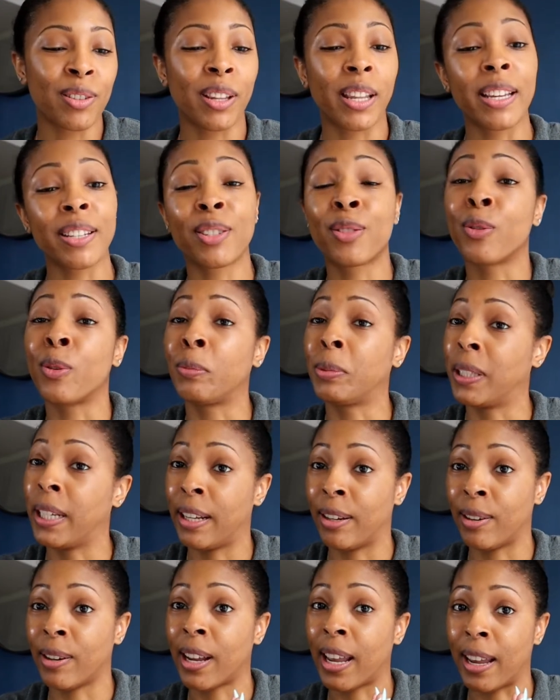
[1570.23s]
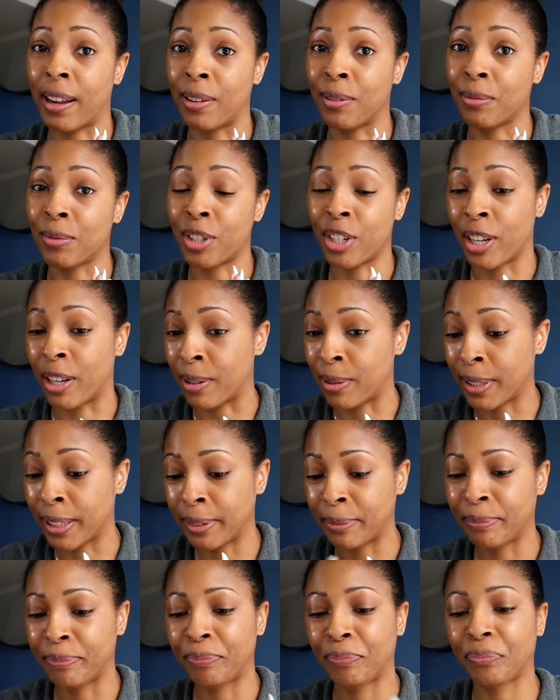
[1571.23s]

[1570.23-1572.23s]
so let's do a planner count, shall we?